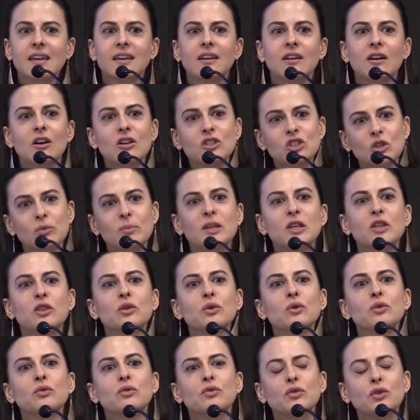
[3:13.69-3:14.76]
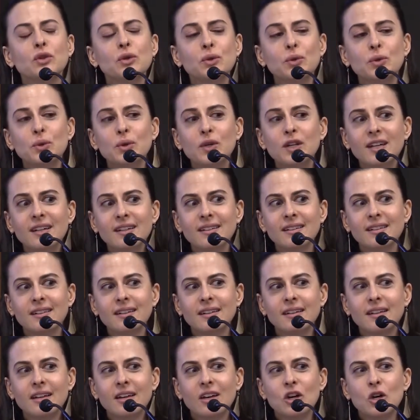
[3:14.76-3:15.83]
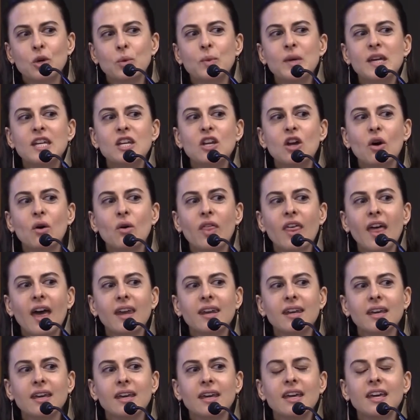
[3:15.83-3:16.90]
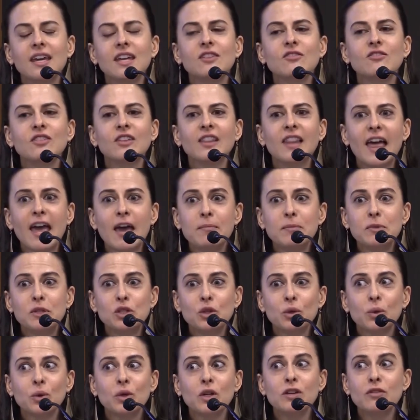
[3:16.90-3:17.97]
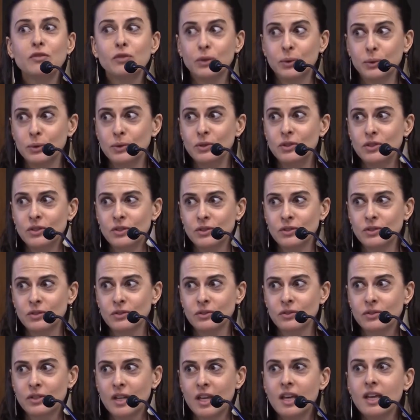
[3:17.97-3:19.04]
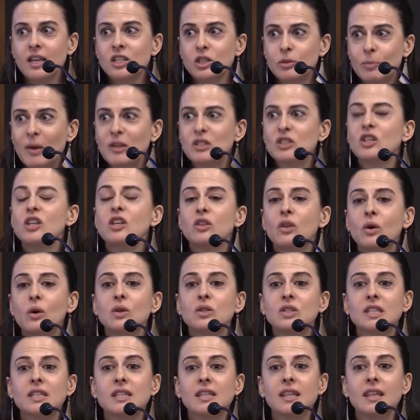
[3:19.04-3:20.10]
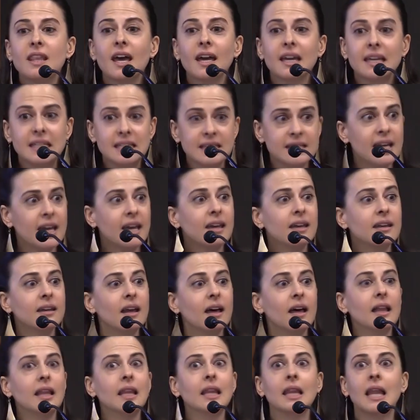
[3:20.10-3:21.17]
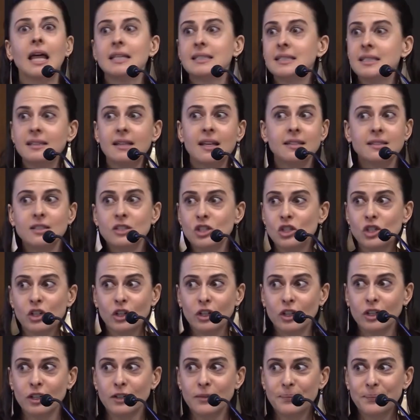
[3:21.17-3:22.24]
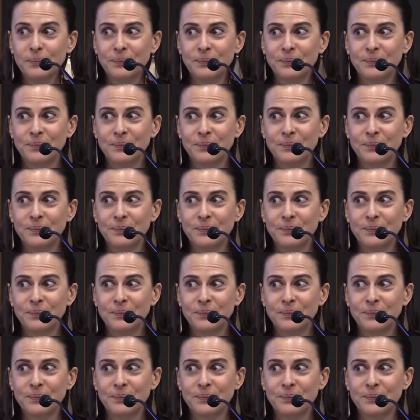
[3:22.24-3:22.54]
It can also be through food. We know that inflammatory foods, especially those that contain lots and lots of sugar,